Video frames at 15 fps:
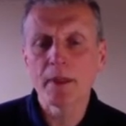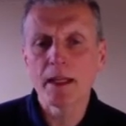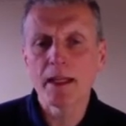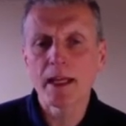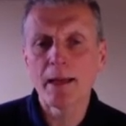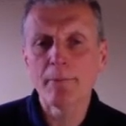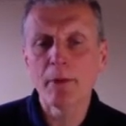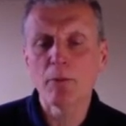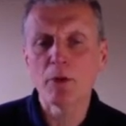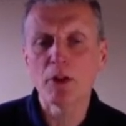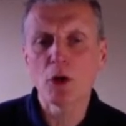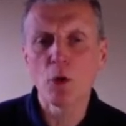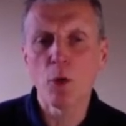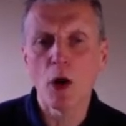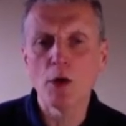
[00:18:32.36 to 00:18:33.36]
came up with a
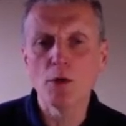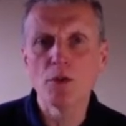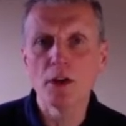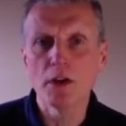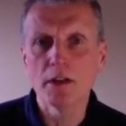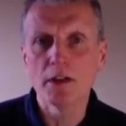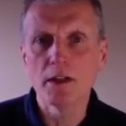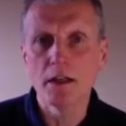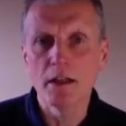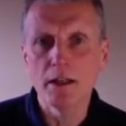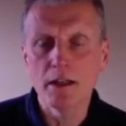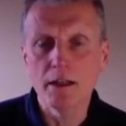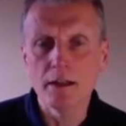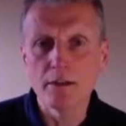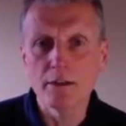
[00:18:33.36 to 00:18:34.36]
quote that
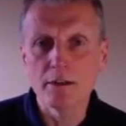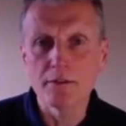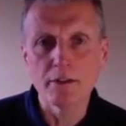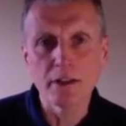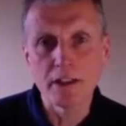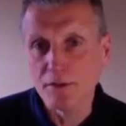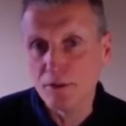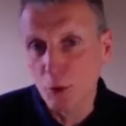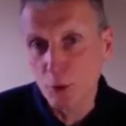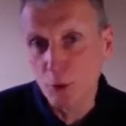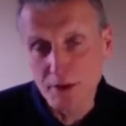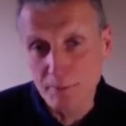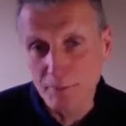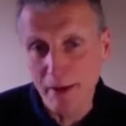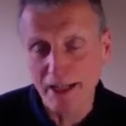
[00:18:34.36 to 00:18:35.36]
really forms
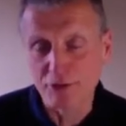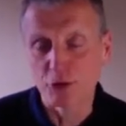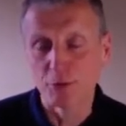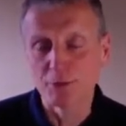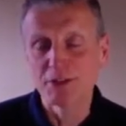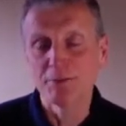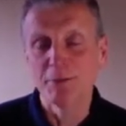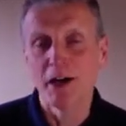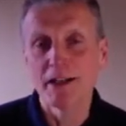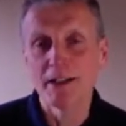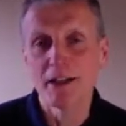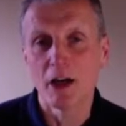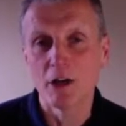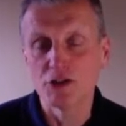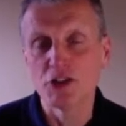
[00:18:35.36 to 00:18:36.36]
the backdrop to my
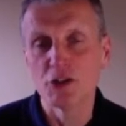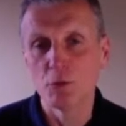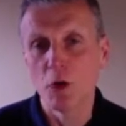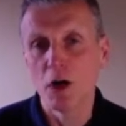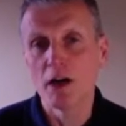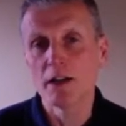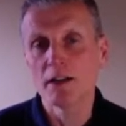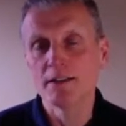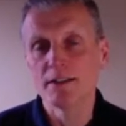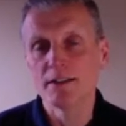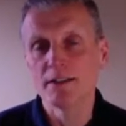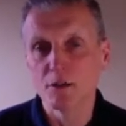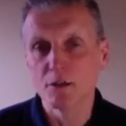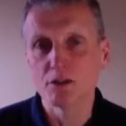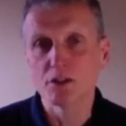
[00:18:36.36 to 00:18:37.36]
coaching work, has
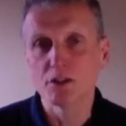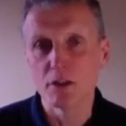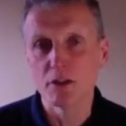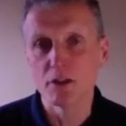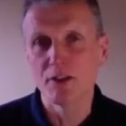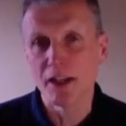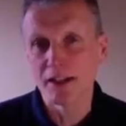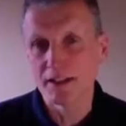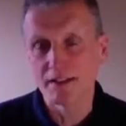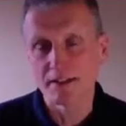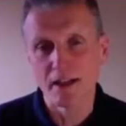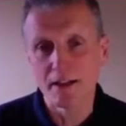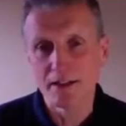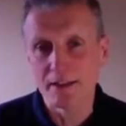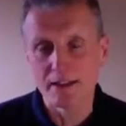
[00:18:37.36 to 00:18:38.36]
influenced a lot of others,
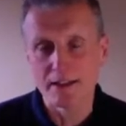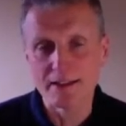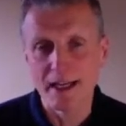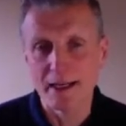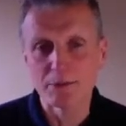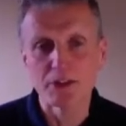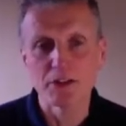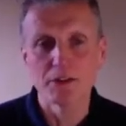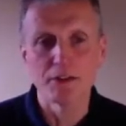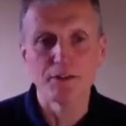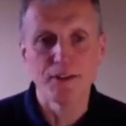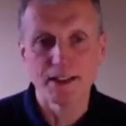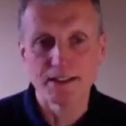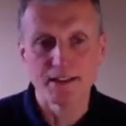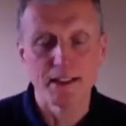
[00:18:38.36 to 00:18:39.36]
and I think is absolutely
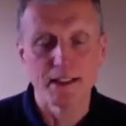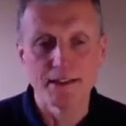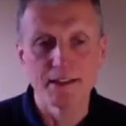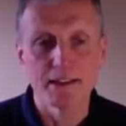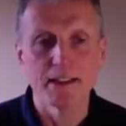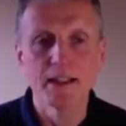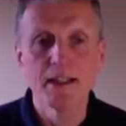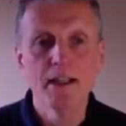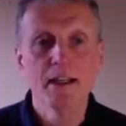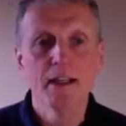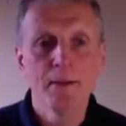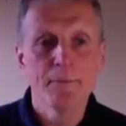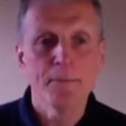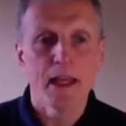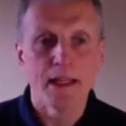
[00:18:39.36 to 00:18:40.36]
fascinating.
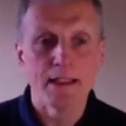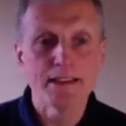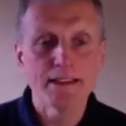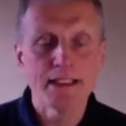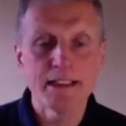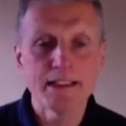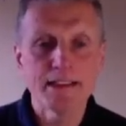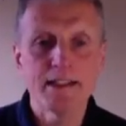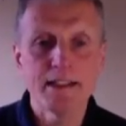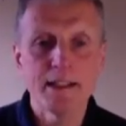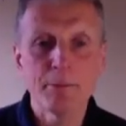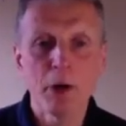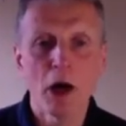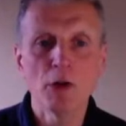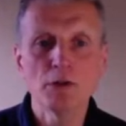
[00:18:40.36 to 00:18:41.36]
And he said, it's the
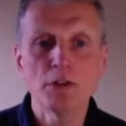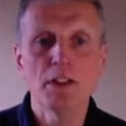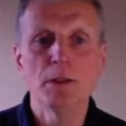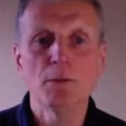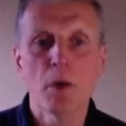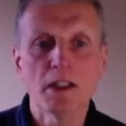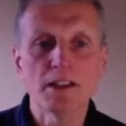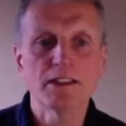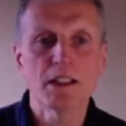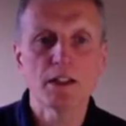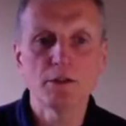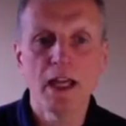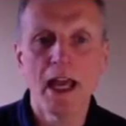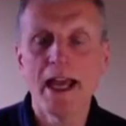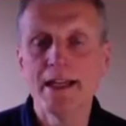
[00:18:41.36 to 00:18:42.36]
opponent in one's
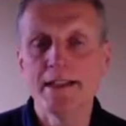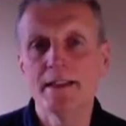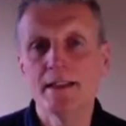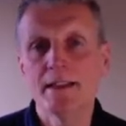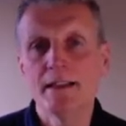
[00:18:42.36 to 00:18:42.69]
own head